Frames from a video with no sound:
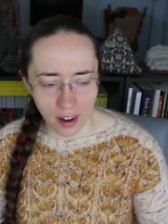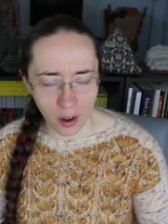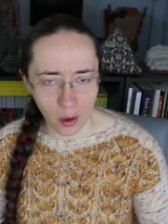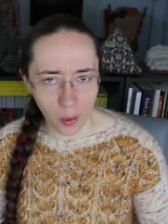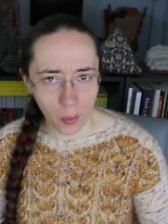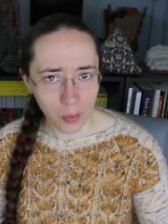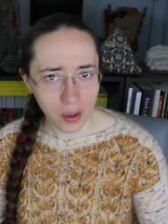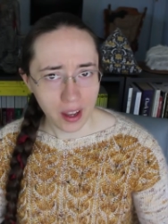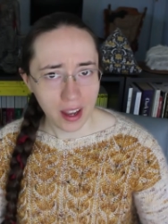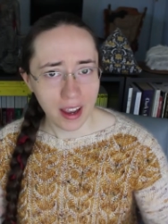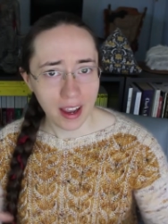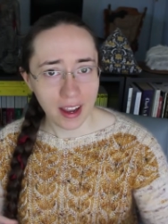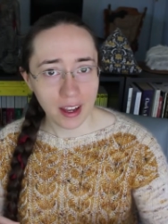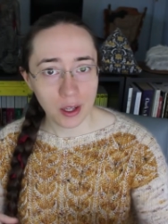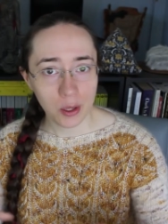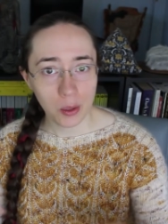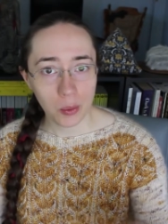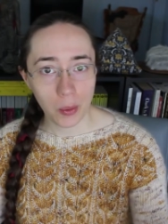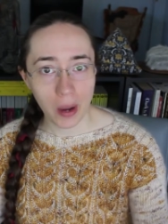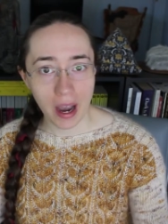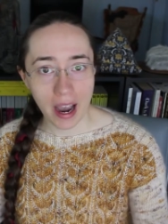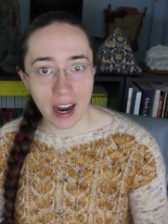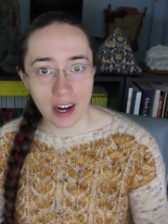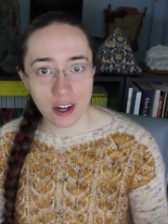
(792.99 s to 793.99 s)
okay,
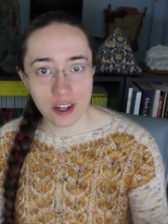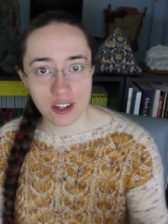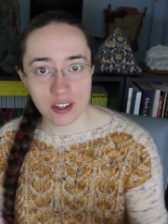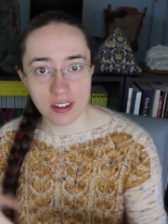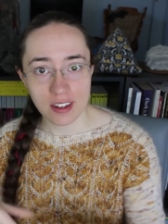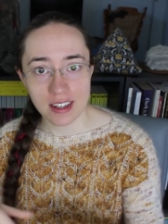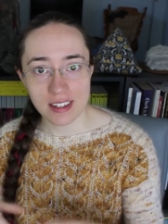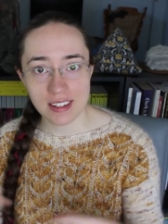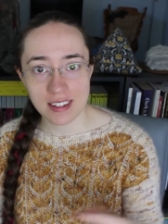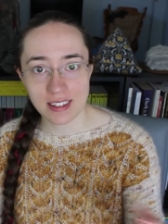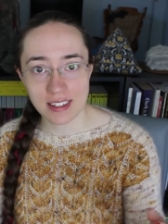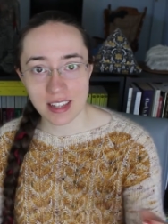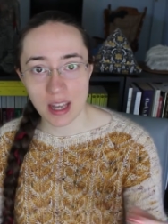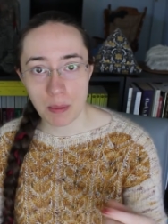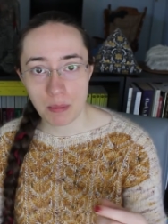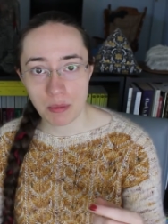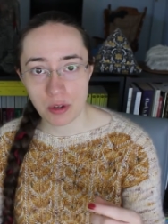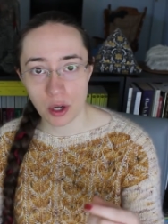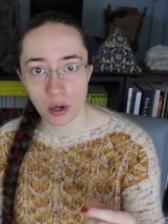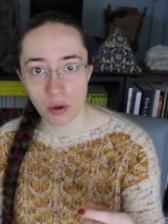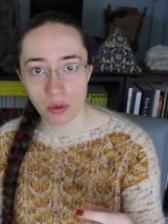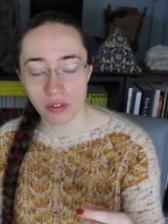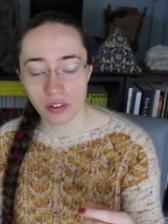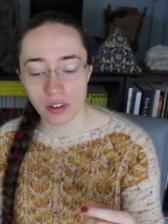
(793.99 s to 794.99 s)
you actually
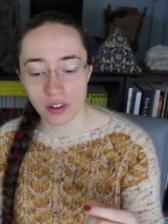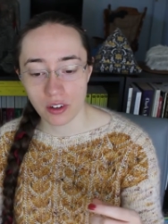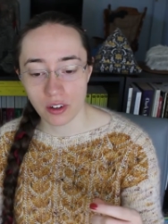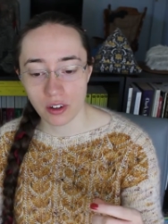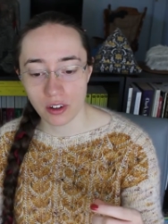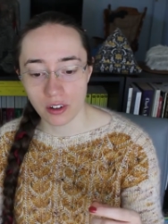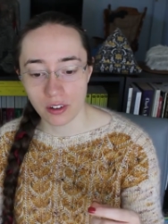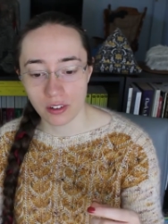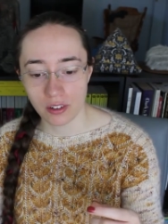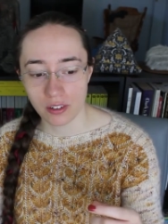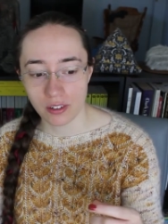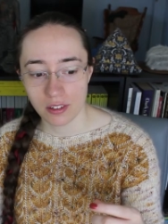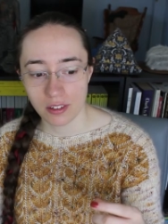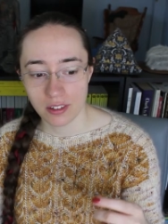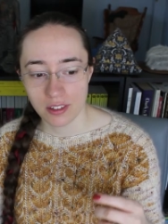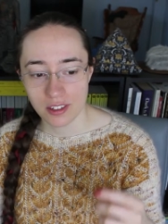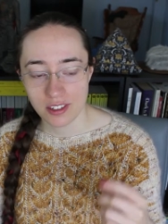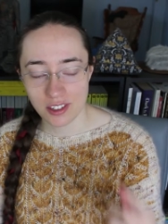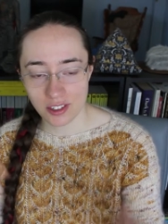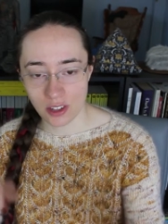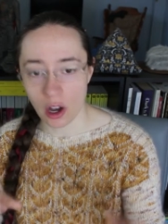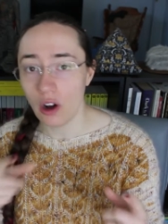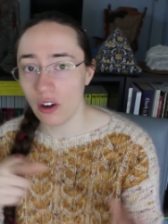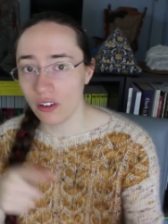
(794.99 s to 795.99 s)
skipped over
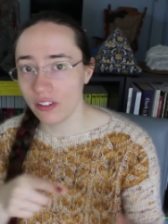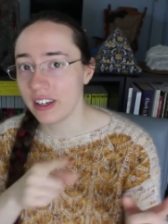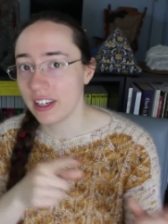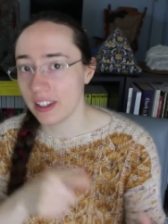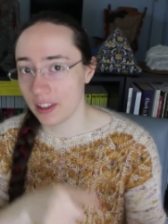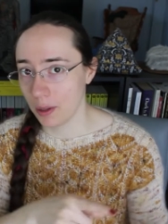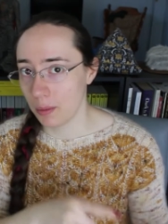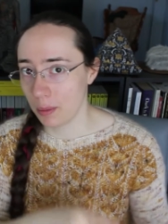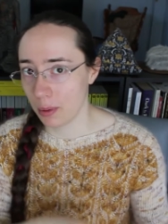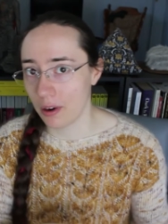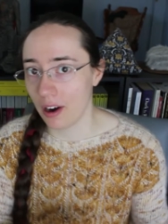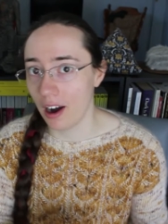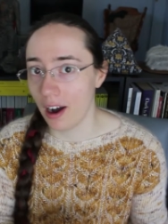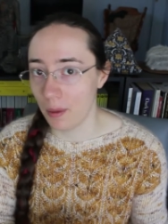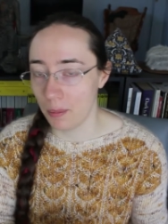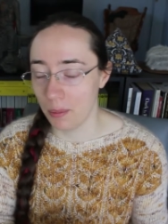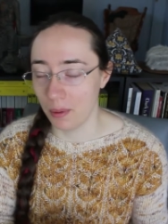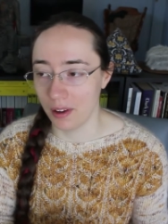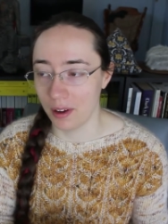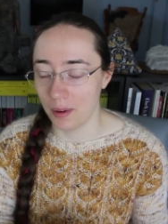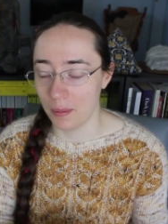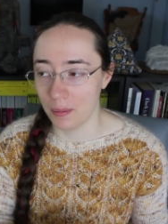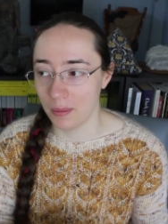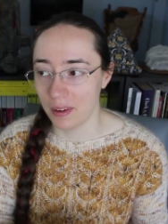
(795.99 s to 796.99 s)
solving the
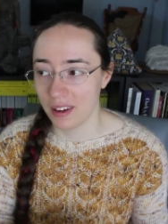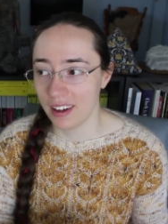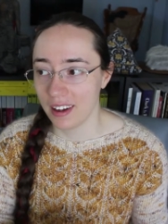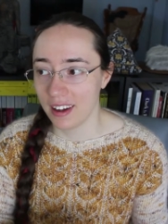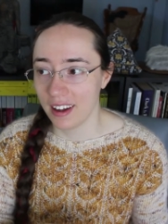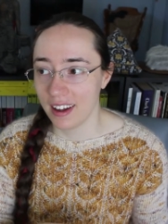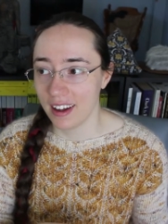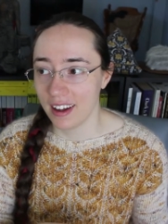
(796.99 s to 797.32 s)
problem.